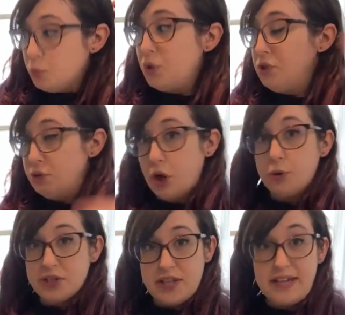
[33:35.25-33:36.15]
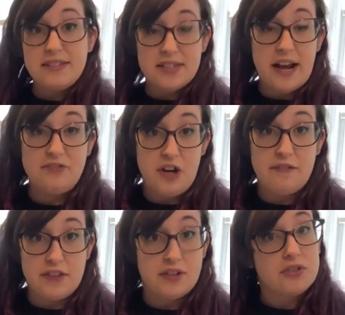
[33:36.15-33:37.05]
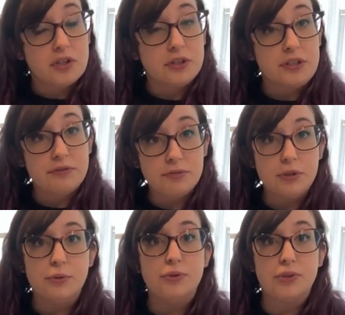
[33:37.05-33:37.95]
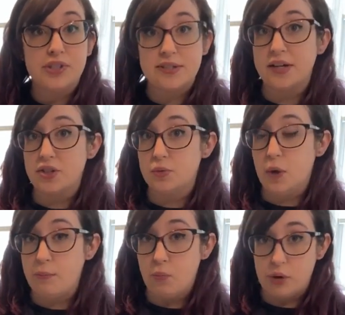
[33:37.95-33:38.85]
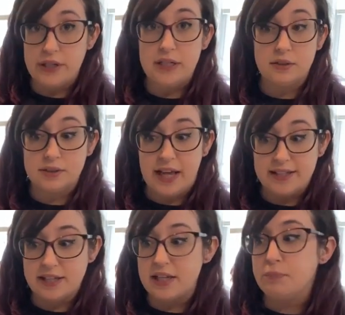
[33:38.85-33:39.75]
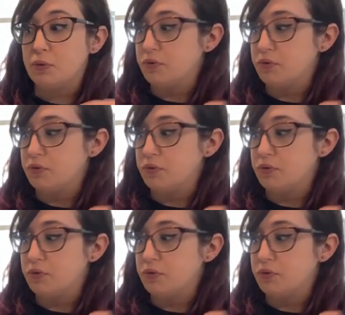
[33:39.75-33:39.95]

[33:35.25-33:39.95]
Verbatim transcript: when you go to taste it after everything's cooked through, you can decide do you want more heat or less heat.